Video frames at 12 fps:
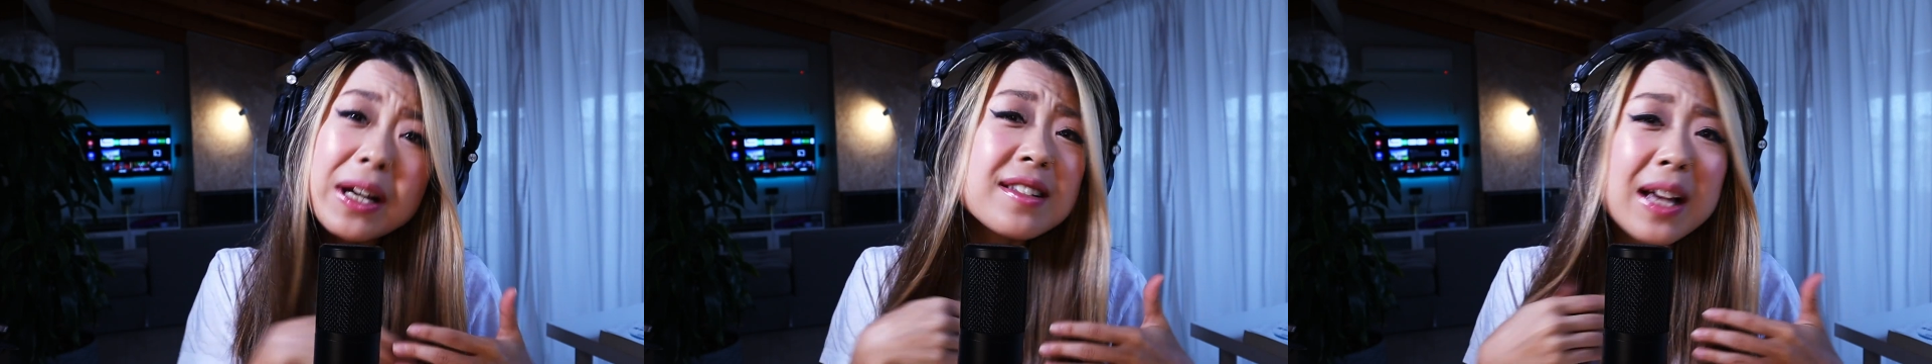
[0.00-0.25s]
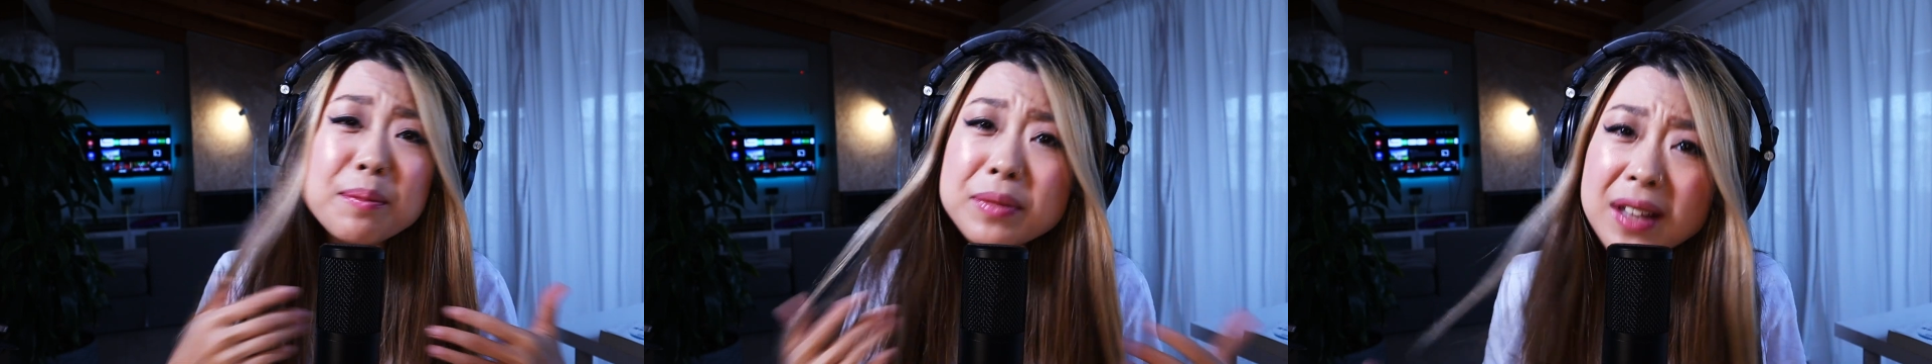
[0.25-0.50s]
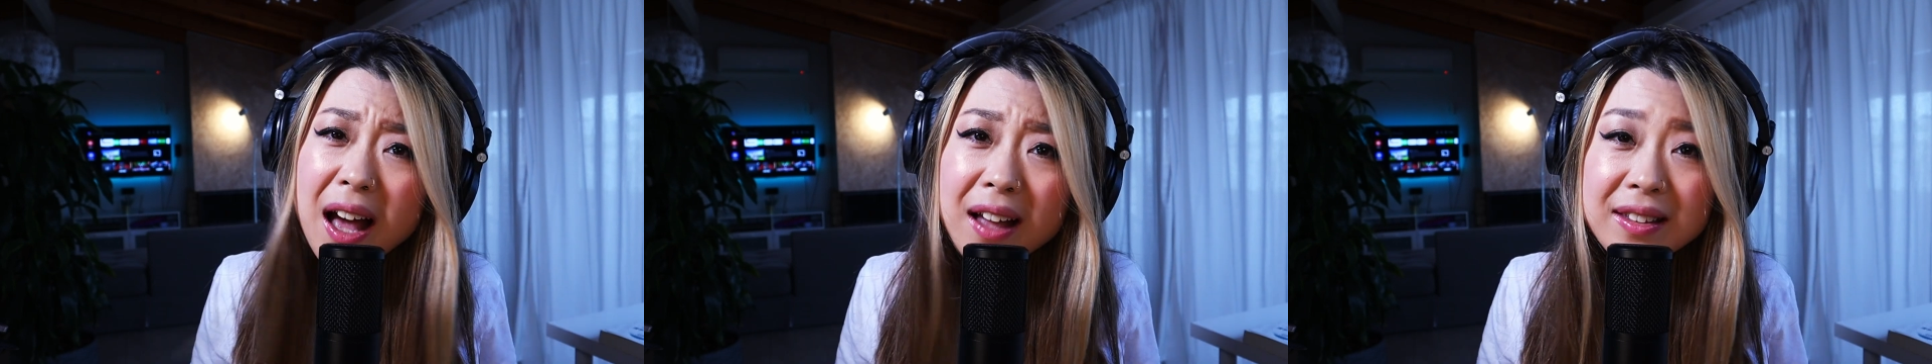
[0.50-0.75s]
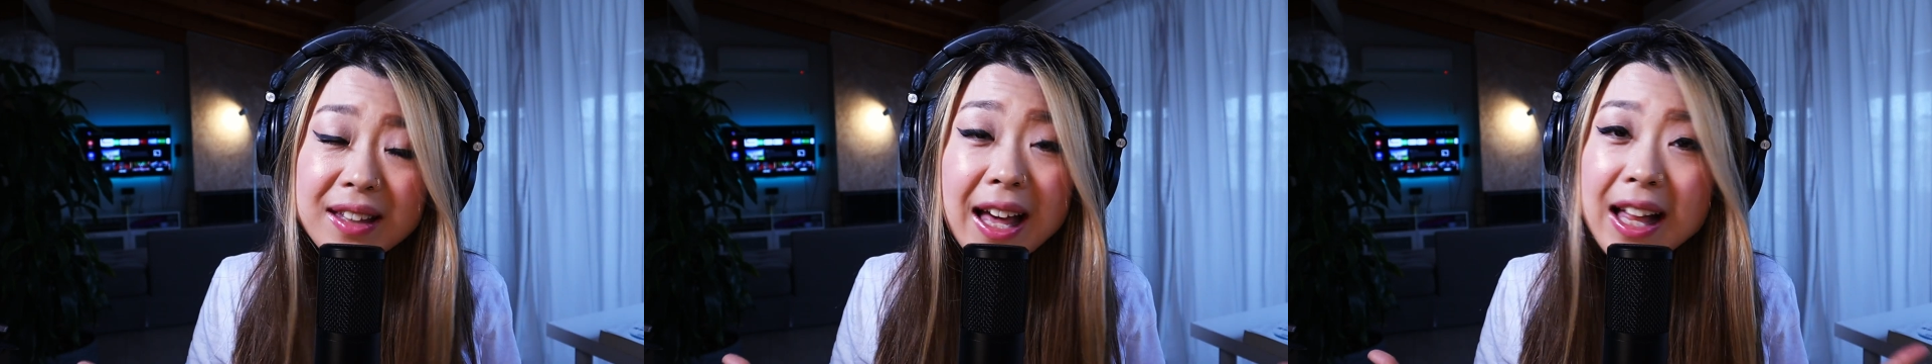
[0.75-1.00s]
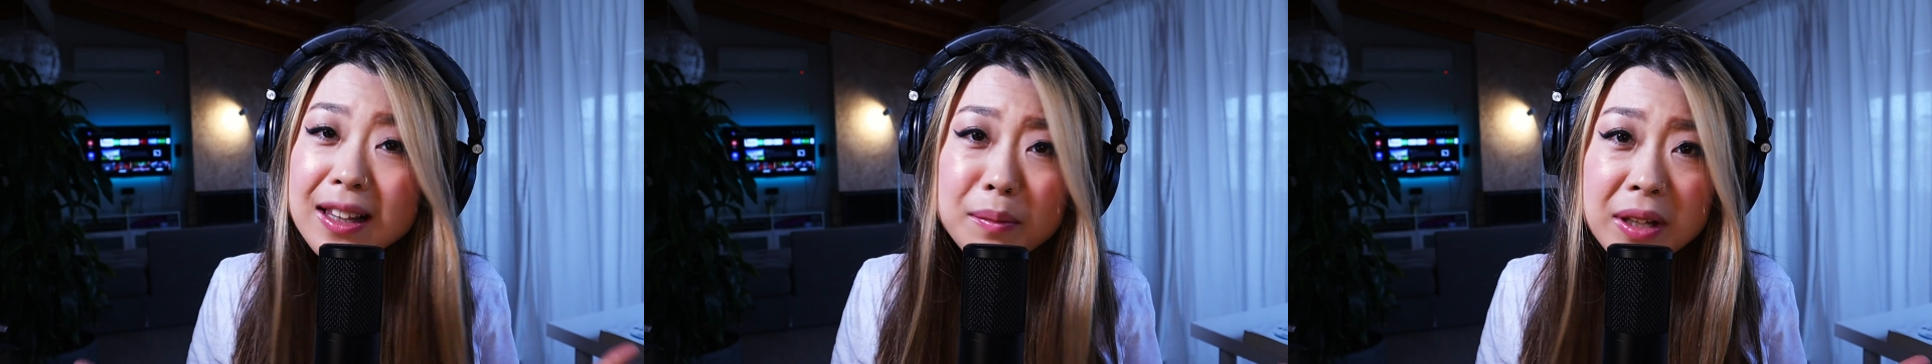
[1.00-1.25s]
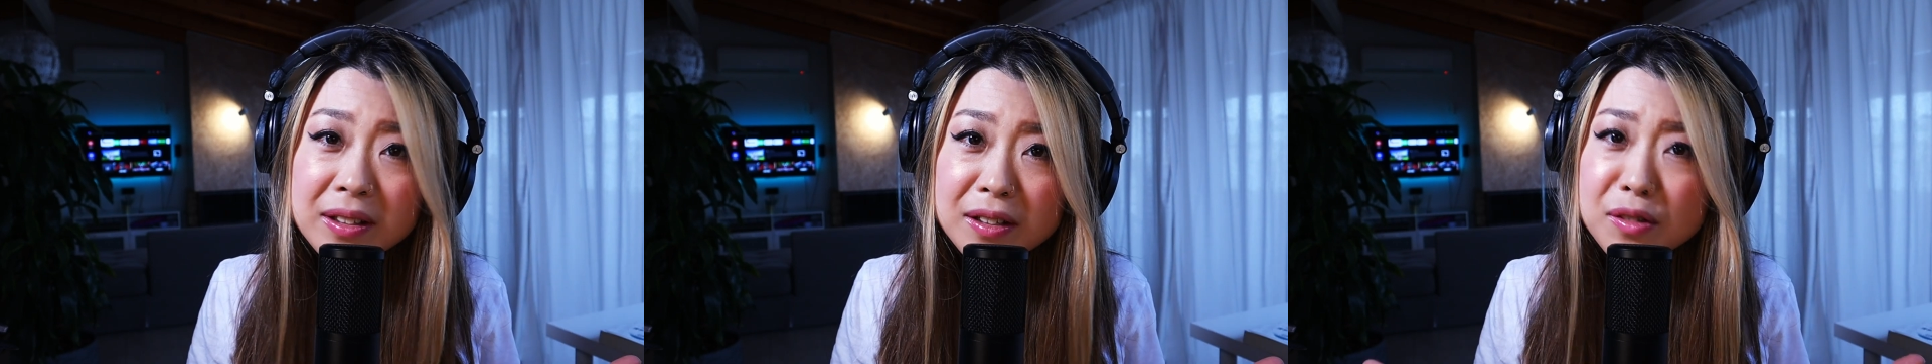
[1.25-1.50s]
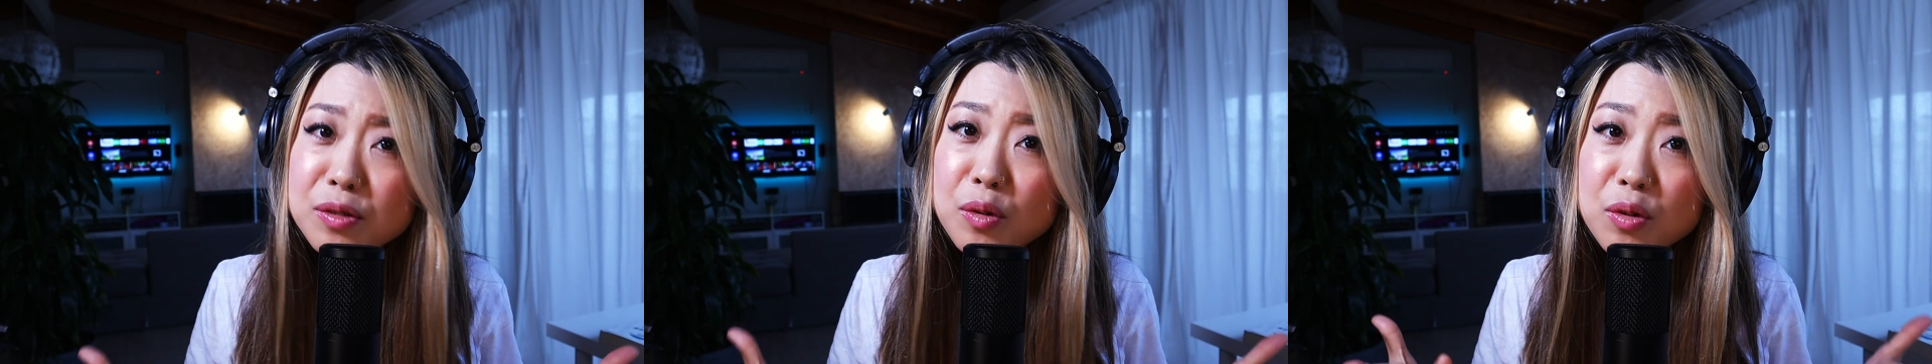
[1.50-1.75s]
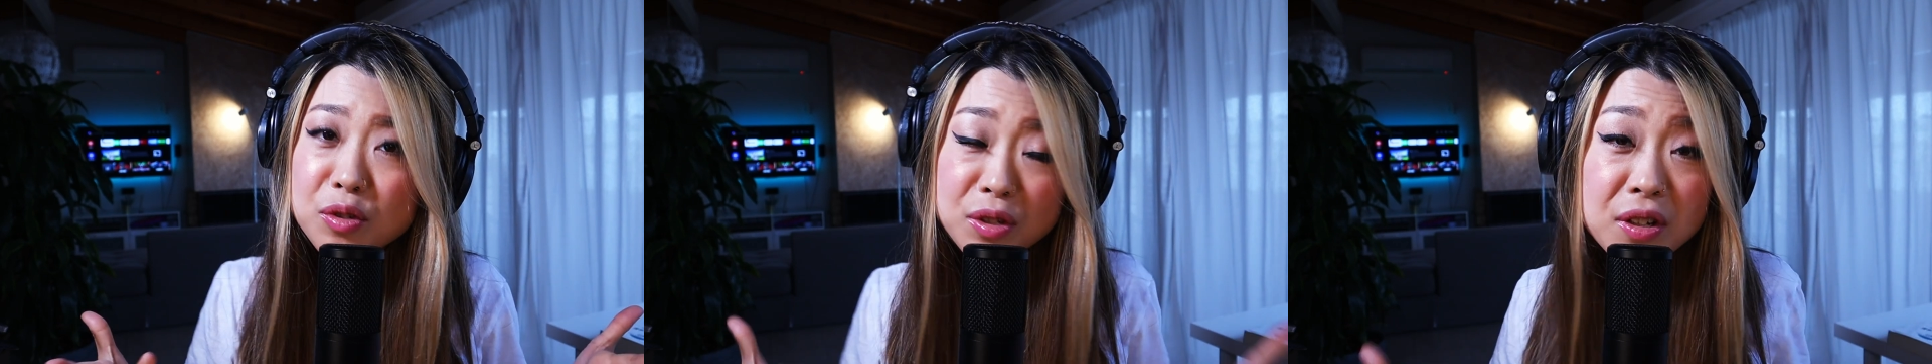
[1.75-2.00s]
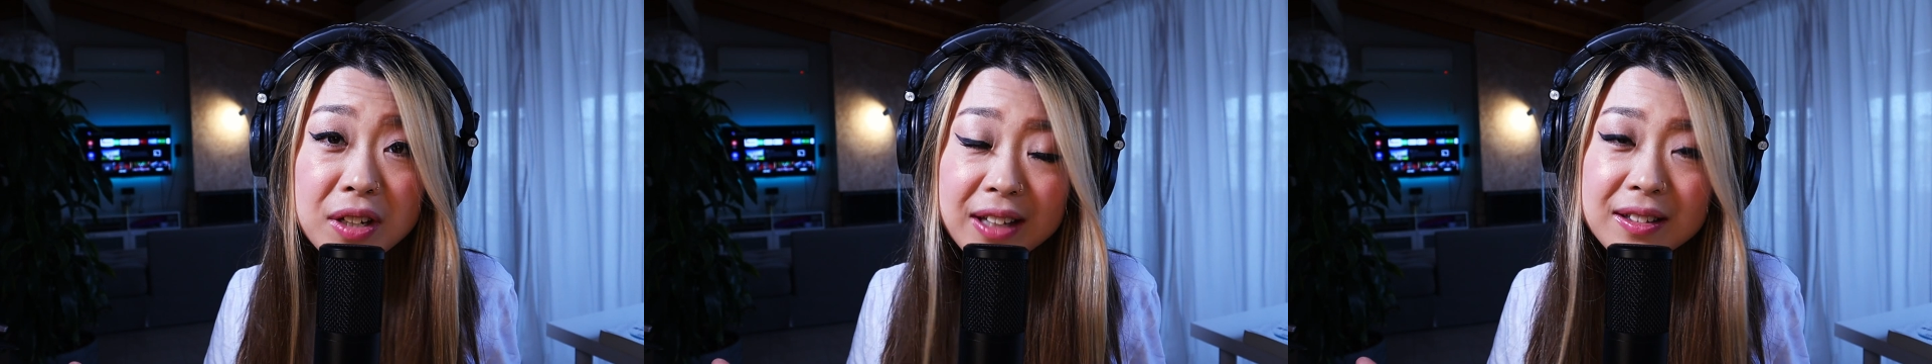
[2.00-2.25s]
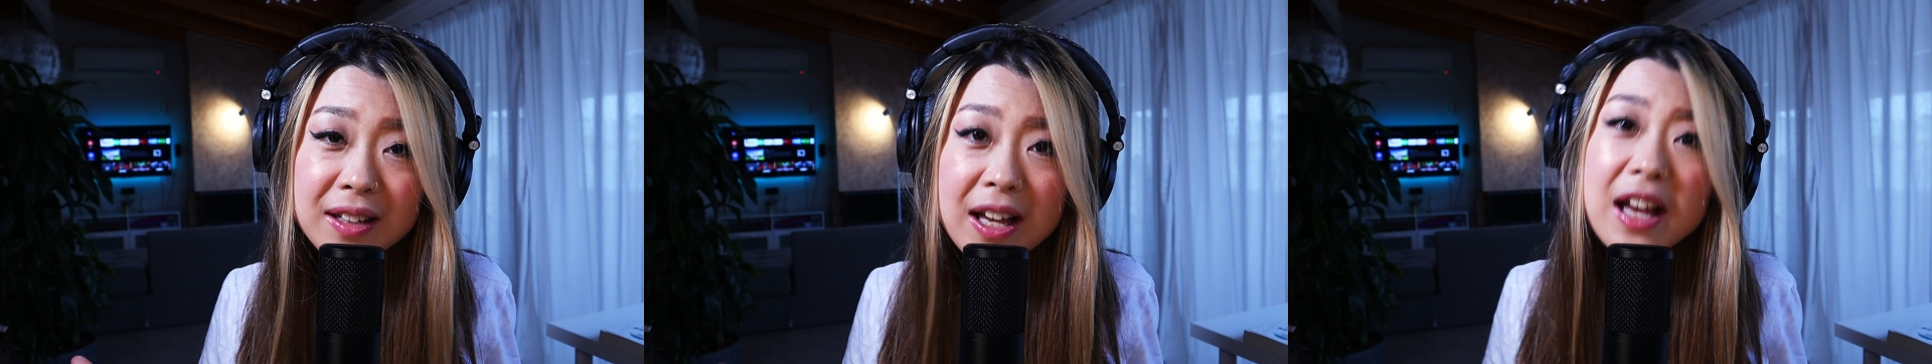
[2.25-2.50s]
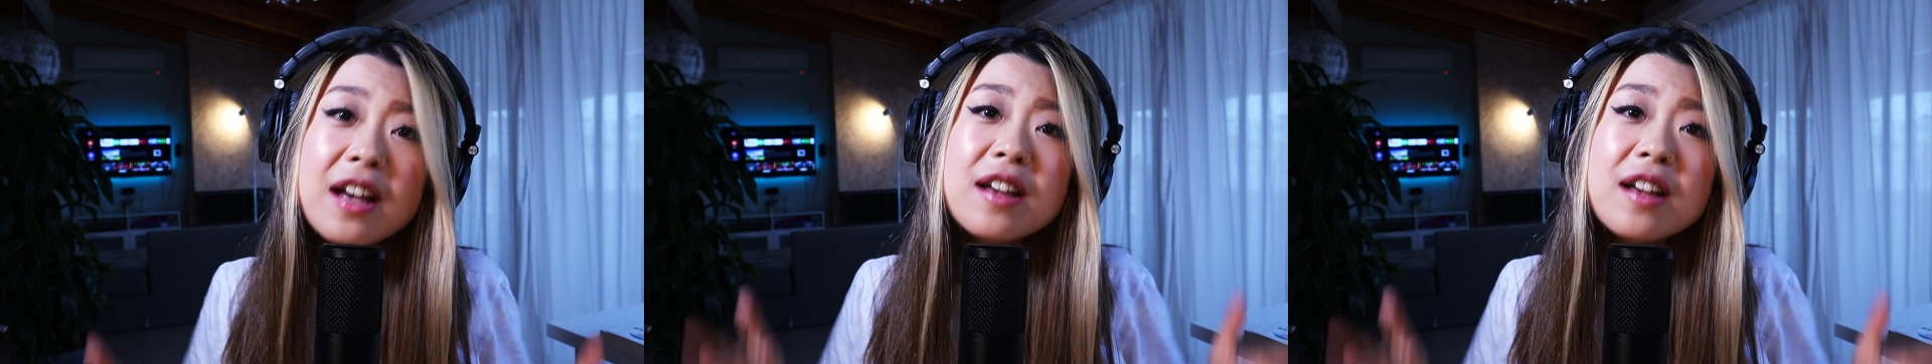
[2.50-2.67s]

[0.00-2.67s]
because I'm not elementary school student.